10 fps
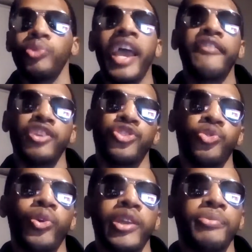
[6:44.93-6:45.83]
We have an
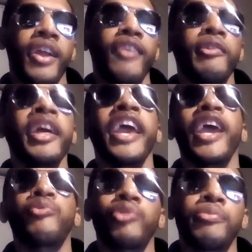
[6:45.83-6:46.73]
authority problem,
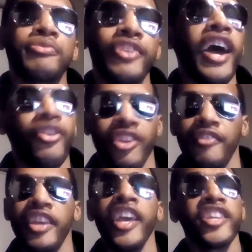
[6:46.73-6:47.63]
and we're proud
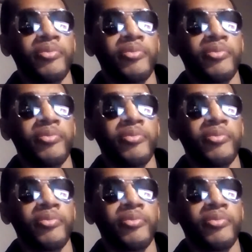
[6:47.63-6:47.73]
of it.